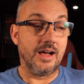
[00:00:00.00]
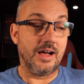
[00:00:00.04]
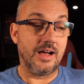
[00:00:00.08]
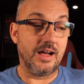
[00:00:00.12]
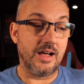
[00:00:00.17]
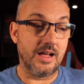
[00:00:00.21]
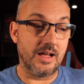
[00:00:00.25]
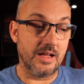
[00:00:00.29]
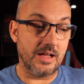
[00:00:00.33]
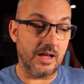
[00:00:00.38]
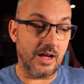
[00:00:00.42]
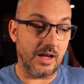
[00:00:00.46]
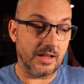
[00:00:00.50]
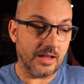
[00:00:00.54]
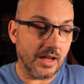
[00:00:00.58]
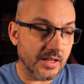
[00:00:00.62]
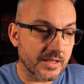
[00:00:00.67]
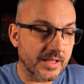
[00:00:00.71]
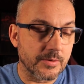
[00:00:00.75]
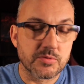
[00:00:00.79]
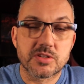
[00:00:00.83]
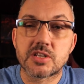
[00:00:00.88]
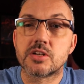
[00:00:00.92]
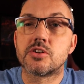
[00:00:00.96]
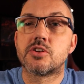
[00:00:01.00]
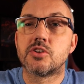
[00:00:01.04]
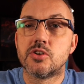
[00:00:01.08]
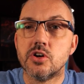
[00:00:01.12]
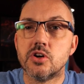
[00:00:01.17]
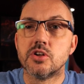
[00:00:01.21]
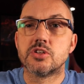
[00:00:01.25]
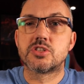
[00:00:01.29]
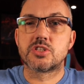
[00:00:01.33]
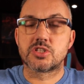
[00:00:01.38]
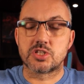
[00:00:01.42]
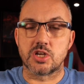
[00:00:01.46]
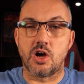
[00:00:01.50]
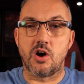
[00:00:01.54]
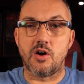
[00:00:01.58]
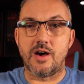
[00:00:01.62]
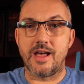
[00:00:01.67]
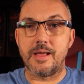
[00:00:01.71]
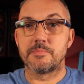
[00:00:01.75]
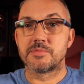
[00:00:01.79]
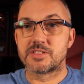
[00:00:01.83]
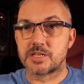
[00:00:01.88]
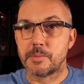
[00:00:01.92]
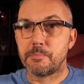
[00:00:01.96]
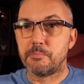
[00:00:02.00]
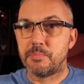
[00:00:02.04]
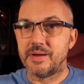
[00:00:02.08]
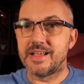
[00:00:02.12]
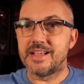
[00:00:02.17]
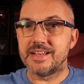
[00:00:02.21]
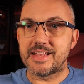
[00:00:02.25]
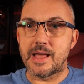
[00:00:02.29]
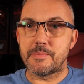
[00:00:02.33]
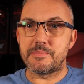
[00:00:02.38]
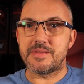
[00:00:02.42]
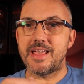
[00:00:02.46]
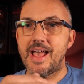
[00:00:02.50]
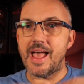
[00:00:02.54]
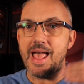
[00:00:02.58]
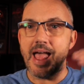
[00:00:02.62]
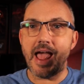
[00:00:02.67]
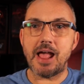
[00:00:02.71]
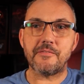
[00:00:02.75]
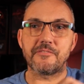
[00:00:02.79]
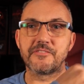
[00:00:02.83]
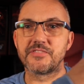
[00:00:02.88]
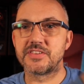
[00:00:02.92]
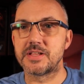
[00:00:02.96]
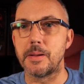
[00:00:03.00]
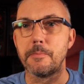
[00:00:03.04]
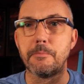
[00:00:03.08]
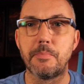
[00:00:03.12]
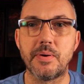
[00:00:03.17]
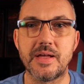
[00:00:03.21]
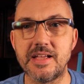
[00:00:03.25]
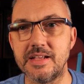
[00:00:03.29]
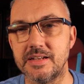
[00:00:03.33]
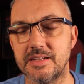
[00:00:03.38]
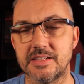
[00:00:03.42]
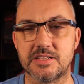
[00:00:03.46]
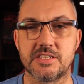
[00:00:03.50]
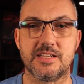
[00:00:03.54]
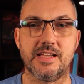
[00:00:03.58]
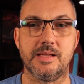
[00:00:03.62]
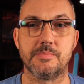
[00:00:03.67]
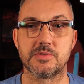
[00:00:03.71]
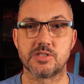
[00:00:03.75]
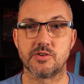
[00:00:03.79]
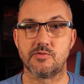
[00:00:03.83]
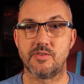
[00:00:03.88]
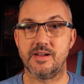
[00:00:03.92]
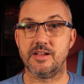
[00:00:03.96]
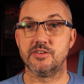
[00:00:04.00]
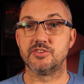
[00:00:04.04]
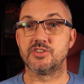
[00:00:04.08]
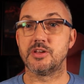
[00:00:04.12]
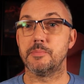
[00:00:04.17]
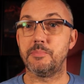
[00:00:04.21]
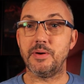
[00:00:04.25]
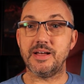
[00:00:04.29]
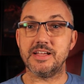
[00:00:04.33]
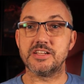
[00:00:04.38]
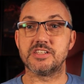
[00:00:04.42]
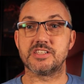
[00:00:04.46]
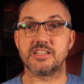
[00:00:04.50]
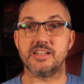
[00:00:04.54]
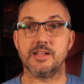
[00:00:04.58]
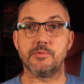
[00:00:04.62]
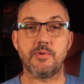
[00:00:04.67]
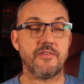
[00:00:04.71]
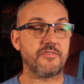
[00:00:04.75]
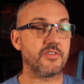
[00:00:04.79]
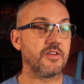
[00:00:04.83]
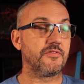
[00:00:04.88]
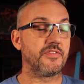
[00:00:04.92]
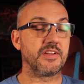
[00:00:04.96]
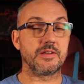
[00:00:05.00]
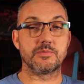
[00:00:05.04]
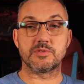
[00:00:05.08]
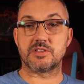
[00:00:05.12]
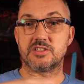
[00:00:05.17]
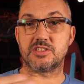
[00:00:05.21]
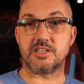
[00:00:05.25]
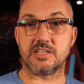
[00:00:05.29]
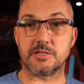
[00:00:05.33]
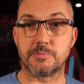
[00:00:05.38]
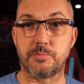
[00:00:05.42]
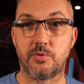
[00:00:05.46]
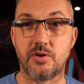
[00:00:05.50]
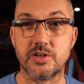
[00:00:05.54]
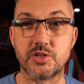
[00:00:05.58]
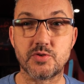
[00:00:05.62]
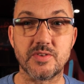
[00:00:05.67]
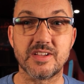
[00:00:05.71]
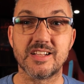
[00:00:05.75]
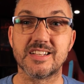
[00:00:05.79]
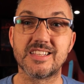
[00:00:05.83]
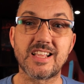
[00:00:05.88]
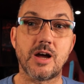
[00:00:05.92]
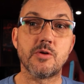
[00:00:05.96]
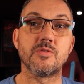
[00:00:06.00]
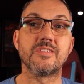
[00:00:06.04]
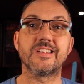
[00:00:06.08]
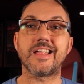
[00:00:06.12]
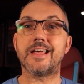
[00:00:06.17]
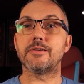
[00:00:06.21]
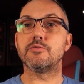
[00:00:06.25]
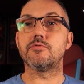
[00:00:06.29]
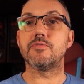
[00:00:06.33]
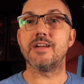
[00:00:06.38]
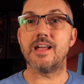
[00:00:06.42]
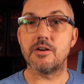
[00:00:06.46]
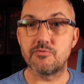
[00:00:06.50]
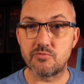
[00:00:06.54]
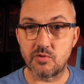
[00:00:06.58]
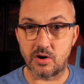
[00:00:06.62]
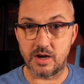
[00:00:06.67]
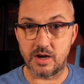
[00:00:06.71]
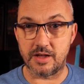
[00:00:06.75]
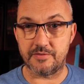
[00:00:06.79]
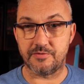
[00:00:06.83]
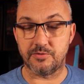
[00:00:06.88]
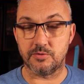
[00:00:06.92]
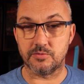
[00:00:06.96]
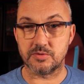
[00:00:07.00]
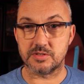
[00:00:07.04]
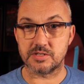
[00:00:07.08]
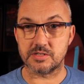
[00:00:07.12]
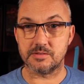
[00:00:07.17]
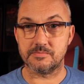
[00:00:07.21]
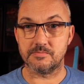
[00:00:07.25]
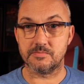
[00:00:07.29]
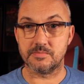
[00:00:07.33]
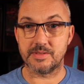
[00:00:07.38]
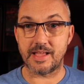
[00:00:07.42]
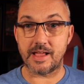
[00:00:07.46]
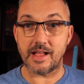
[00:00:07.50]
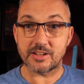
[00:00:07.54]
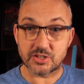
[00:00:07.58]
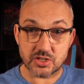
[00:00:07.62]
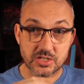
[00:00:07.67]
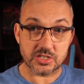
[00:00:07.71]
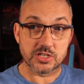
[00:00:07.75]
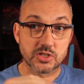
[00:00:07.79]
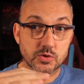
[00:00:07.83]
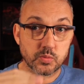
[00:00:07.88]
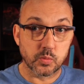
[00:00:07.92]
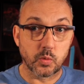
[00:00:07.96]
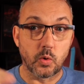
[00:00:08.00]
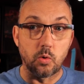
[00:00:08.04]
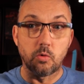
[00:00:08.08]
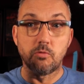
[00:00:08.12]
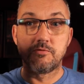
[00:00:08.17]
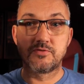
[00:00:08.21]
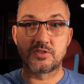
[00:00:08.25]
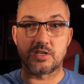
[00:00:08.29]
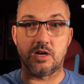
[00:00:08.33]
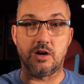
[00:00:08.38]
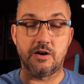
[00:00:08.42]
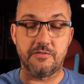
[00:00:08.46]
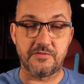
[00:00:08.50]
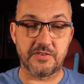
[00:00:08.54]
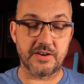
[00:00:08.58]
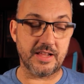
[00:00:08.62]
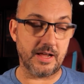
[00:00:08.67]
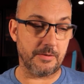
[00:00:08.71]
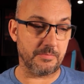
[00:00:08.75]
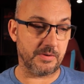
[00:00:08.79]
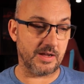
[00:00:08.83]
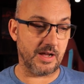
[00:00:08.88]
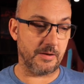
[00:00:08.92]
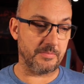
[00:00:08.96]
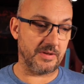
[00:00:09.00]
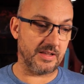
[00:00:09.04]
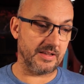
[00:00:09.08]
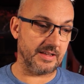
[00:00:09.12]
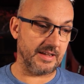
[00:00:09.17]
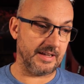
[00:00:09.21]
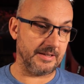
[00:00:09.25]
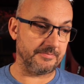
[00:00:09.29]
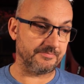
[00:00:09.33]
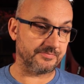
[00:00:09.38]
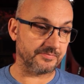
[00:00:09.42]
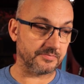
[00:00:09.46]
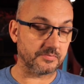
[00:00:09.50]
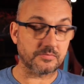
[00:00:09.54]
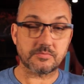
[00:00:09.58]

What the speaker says: It was a good time to beat them. You have to beat the teams around you. Basically, whether you think it was a 6-pointer or you don't, they were our rivals. That, just as Wolves are for the upcoming game.